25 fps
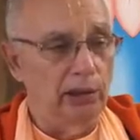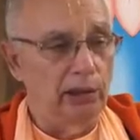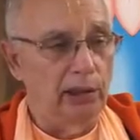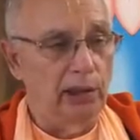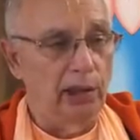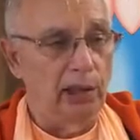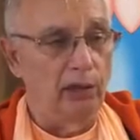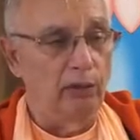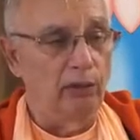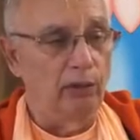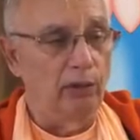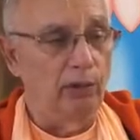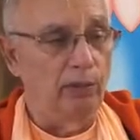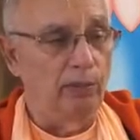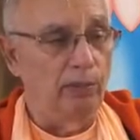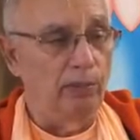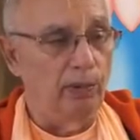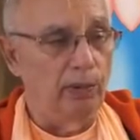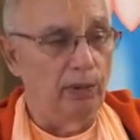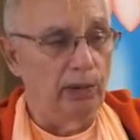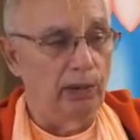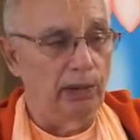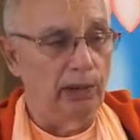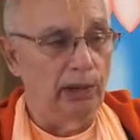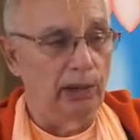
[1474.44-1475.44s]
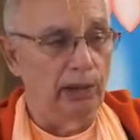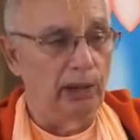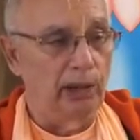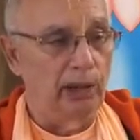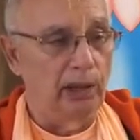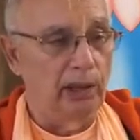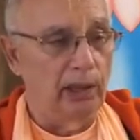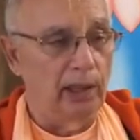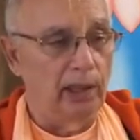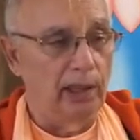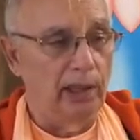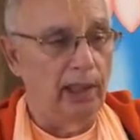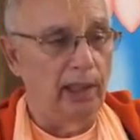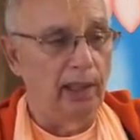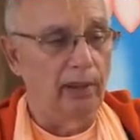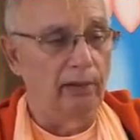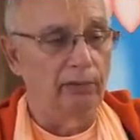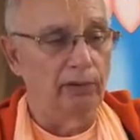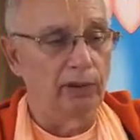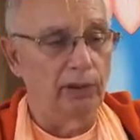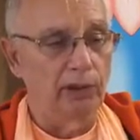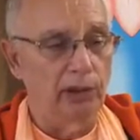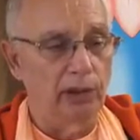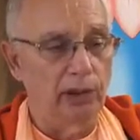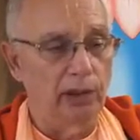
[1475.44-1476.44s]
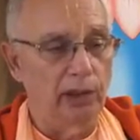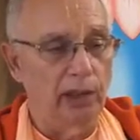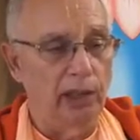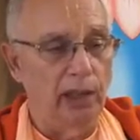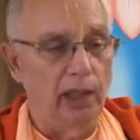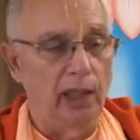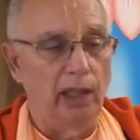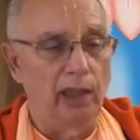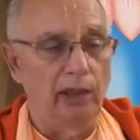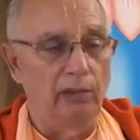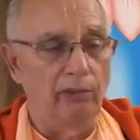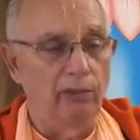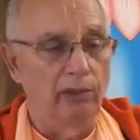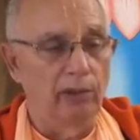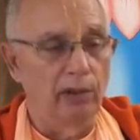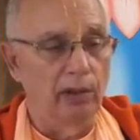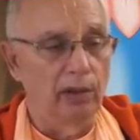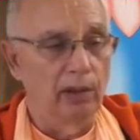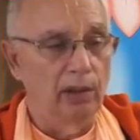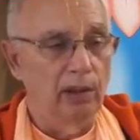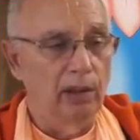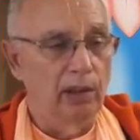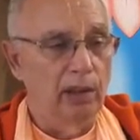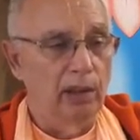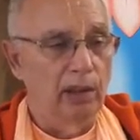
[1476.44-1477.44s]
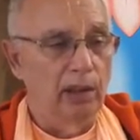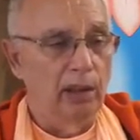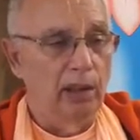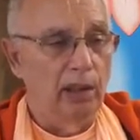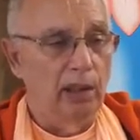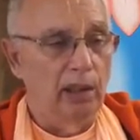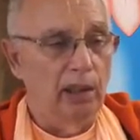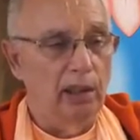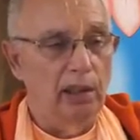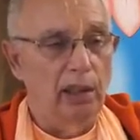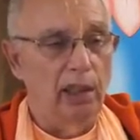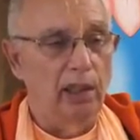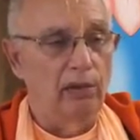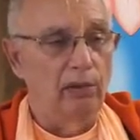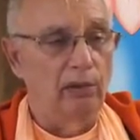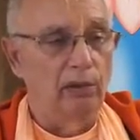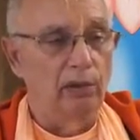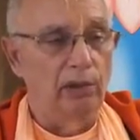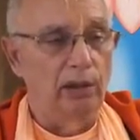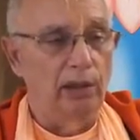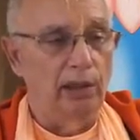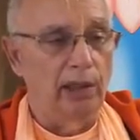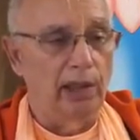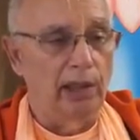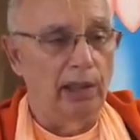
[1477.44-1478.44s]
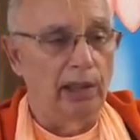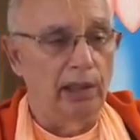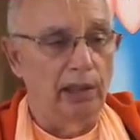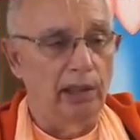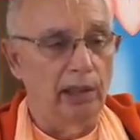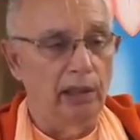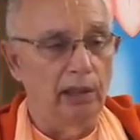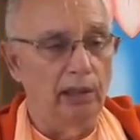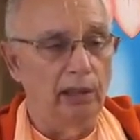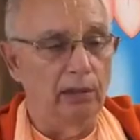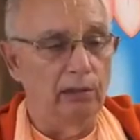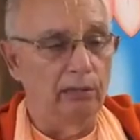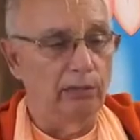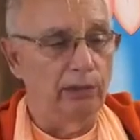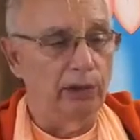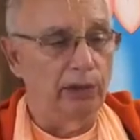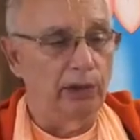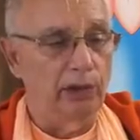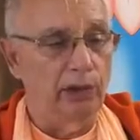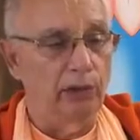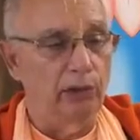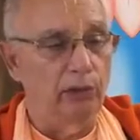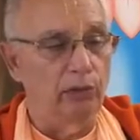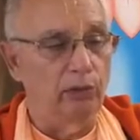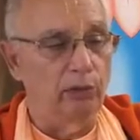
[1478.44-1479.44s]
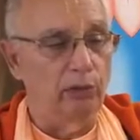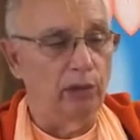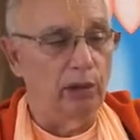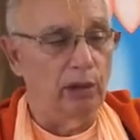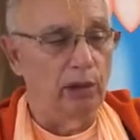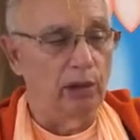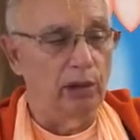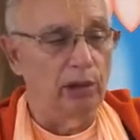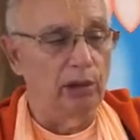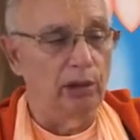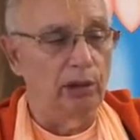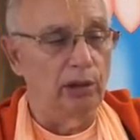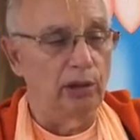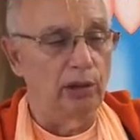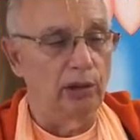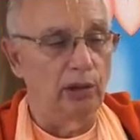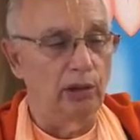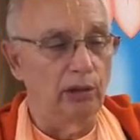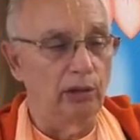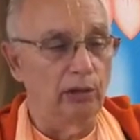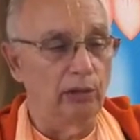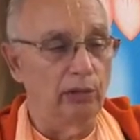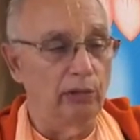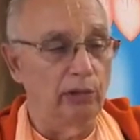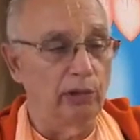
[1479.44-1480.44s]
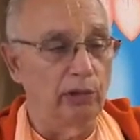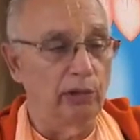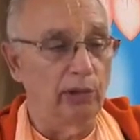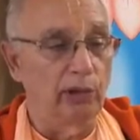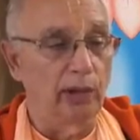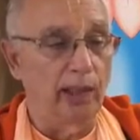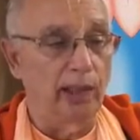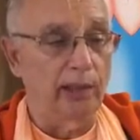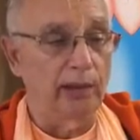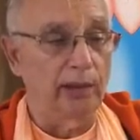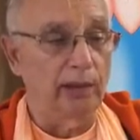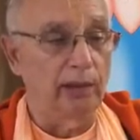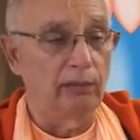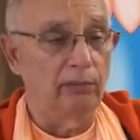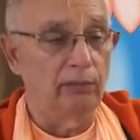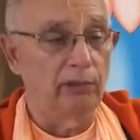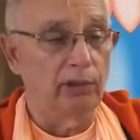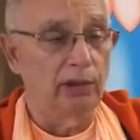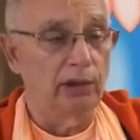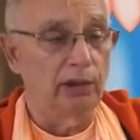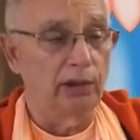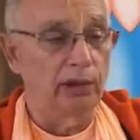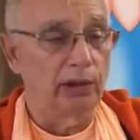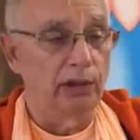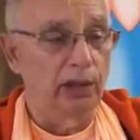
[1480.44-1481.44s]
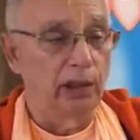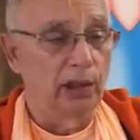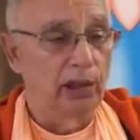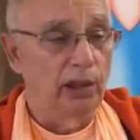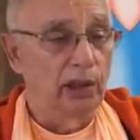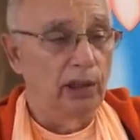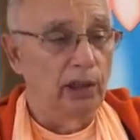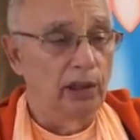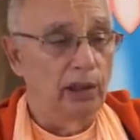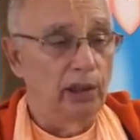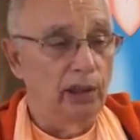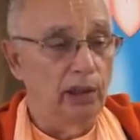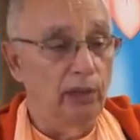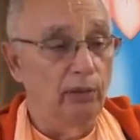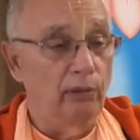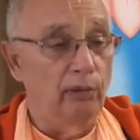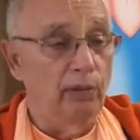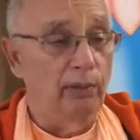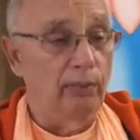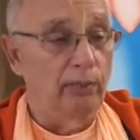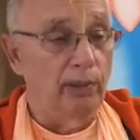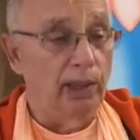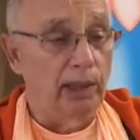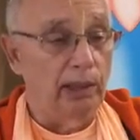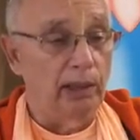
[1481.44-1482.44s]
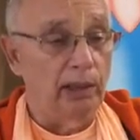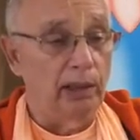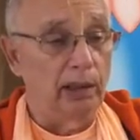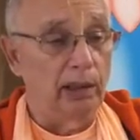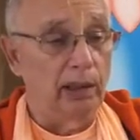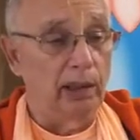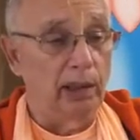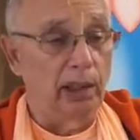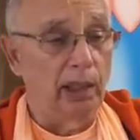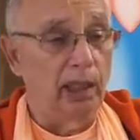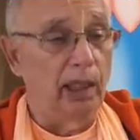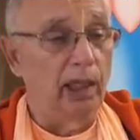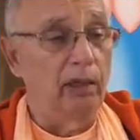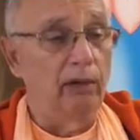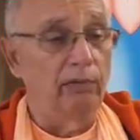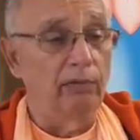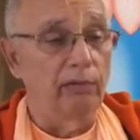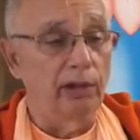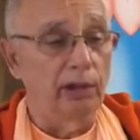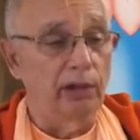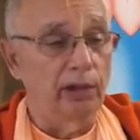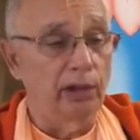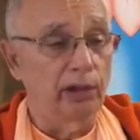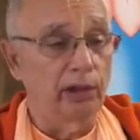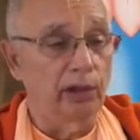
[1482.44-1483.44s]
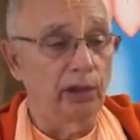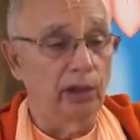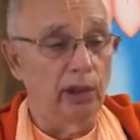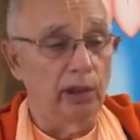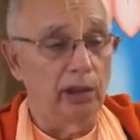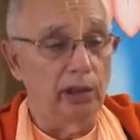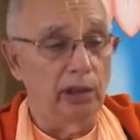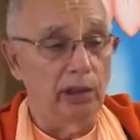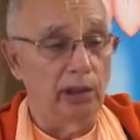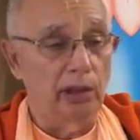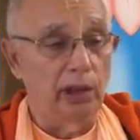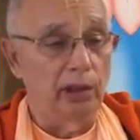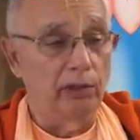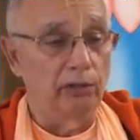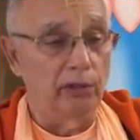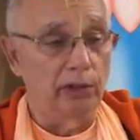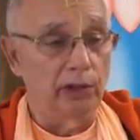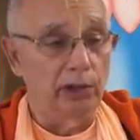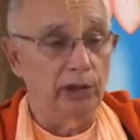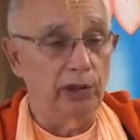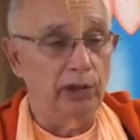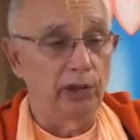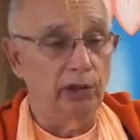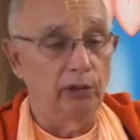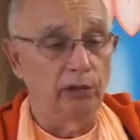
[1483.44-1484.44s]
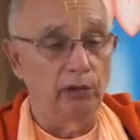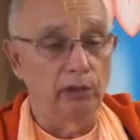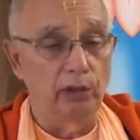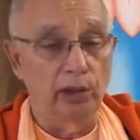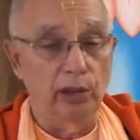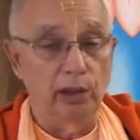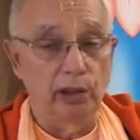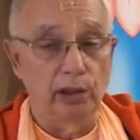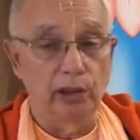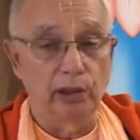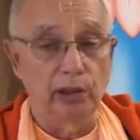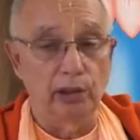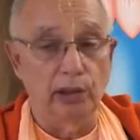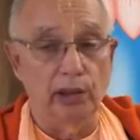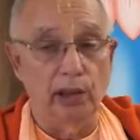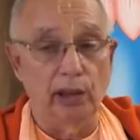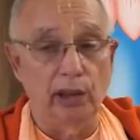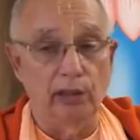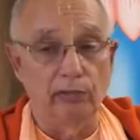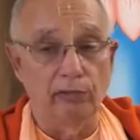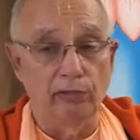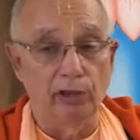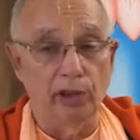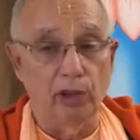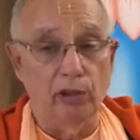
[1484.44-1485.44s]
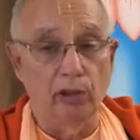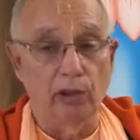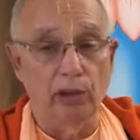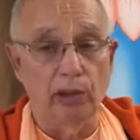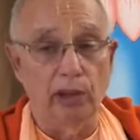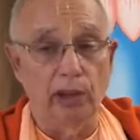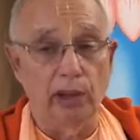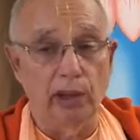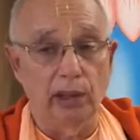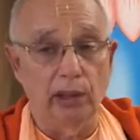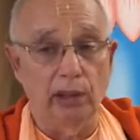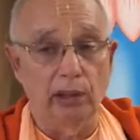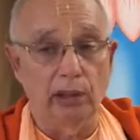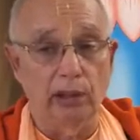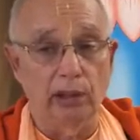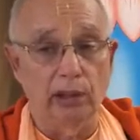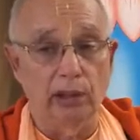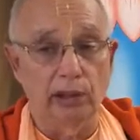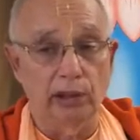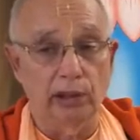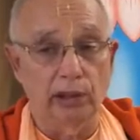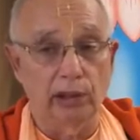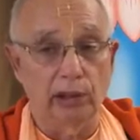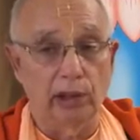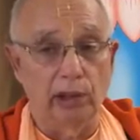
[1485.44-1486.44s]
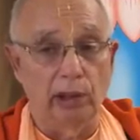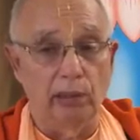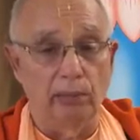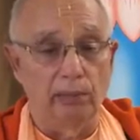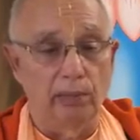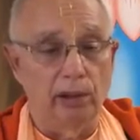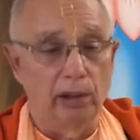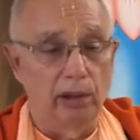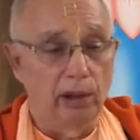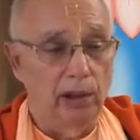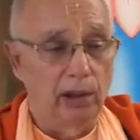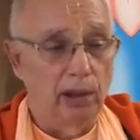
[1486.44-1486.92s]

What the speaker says: cowherd boys and calves in a cave, and how are they here, still continuing with their activities? Then he went back to the cave and he saw that they were still in a state of yoga nidra, asleep.